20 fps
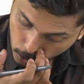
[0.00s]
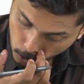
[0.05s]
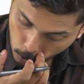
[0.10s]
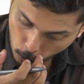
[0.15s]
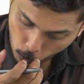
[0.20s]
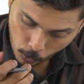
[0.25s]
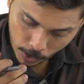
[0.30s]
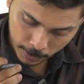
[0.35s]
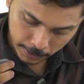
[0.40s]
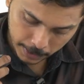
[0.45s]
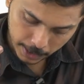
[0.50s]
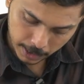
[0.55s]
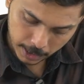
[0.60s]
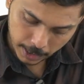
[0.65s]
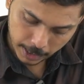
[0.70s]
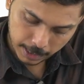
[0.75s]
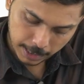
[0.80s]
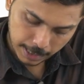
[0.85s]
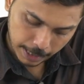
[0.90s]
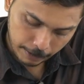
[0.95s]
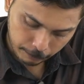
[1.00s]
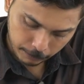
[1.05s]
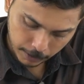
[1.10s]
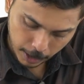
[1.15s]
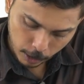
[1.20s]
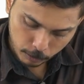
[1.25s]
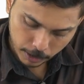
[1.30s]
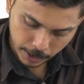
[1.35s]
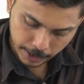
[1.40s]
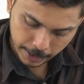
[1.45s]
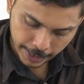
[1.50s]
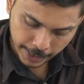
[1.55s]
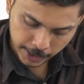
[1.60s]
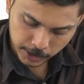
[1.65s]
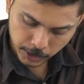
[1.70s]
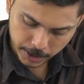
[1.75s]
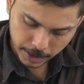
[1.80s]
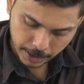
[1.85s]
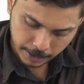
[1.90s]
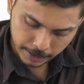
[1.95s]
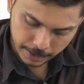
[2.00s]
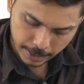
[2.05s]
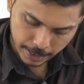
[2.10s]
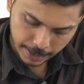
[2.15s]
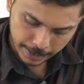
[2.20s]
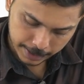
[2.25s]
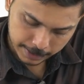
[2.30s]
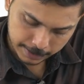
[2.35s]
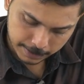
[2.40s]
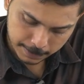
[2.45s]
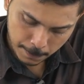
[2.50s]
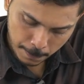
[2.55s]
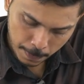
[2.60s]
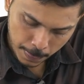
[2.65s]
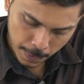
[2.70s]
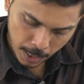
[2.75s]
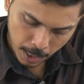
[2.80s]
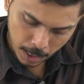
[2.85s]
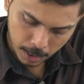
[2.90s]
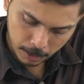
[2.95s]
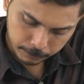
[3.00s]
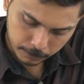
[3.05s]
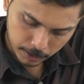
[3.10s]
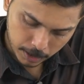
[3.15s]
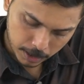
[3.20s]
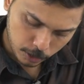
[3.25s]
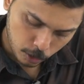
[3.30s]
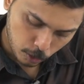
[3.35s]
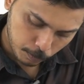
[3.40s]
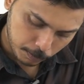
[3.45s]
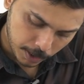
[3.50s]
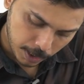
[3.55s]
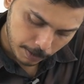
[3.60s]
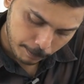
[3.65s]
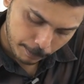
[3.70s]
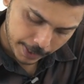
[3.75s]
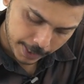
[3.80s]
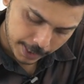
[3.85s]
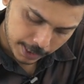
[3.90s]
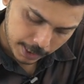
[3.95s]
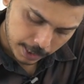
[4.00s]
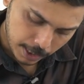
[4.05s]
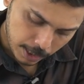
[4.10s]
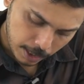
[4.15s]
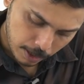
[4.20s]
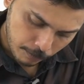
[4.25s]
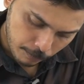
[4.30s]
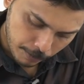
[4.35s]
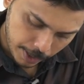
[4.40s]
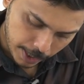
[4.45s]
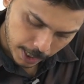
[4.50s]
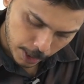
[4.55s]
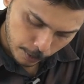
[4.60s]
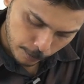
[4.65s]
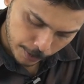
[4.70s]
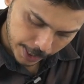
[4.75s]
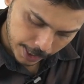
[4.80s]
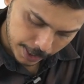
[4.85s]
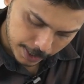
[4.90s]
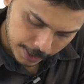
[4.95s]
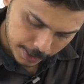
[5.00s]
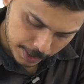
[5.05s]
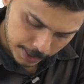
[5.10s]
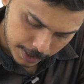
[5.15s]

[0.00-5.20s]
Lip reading: One thing I left out in ancient India is after Gupta period, we have a